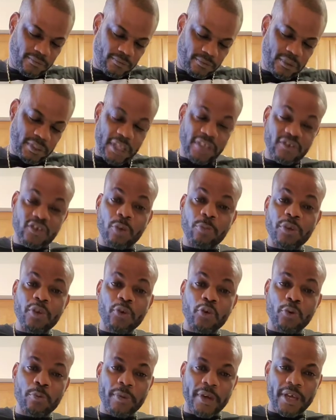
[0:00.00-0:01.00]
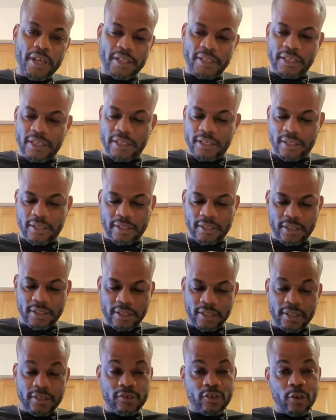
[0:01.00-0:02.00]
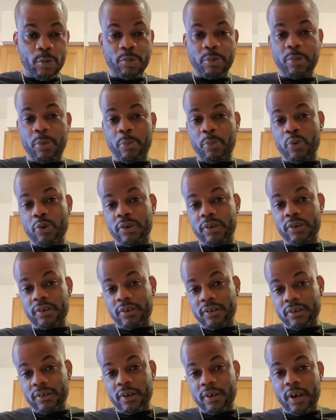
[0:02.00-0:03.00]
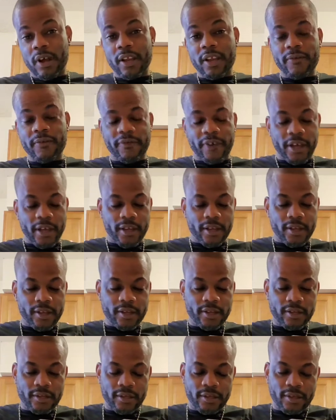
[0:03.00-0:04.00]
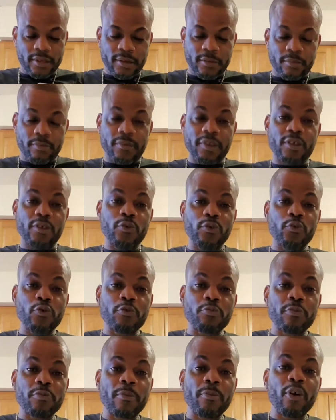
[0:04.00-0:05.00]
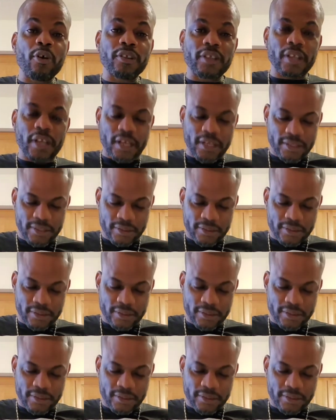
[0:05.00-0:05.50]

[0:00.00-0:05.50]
That's how me cook my thing. Some people put olive oil. Me use my butter.